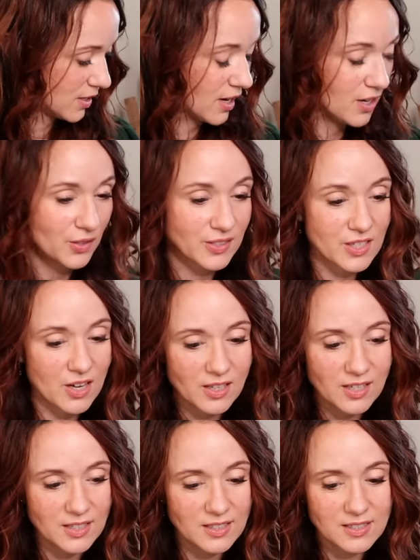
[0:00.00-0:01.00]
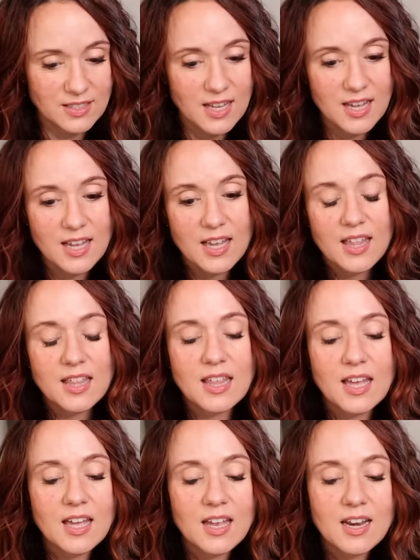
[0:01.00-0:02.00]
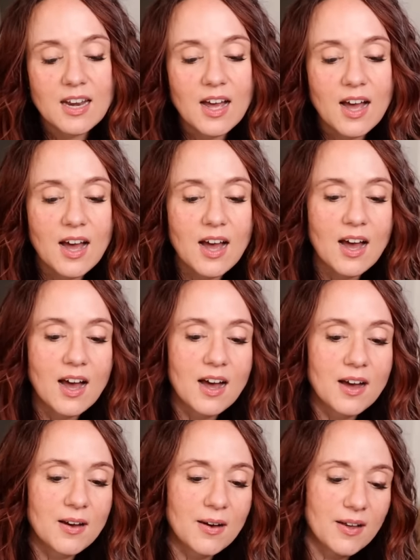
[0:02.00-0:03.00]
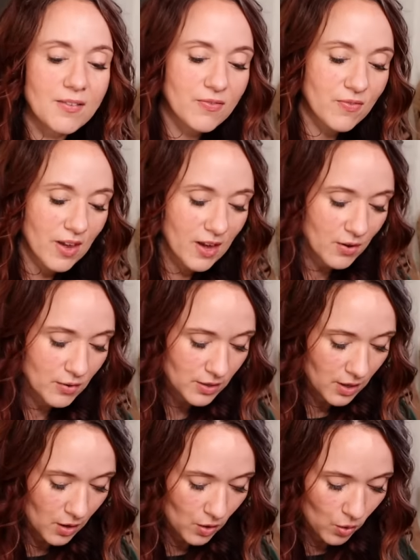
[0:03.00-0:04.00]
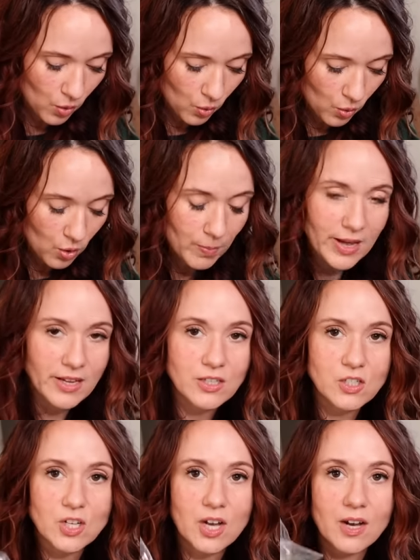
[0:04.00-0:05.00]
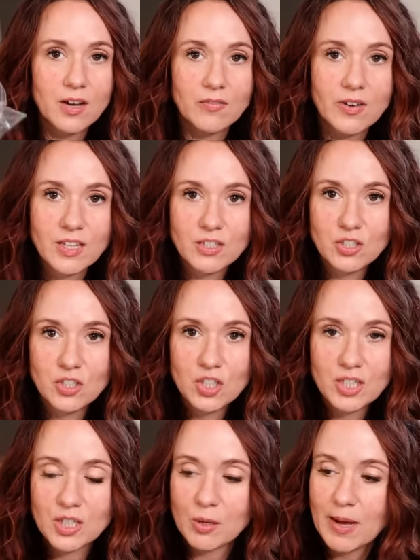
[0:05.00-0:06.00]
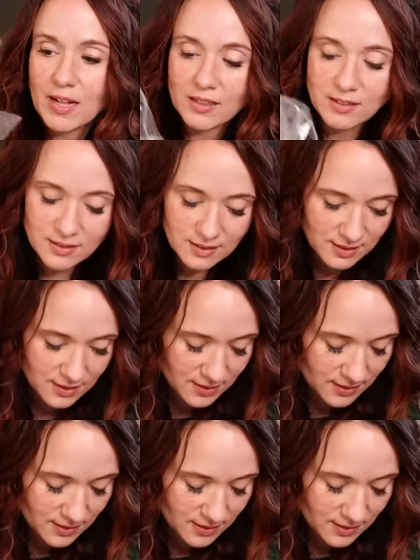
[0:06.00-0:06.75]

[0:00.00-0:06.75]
to get new stockings. Then I found a whole bunch of jingle bells.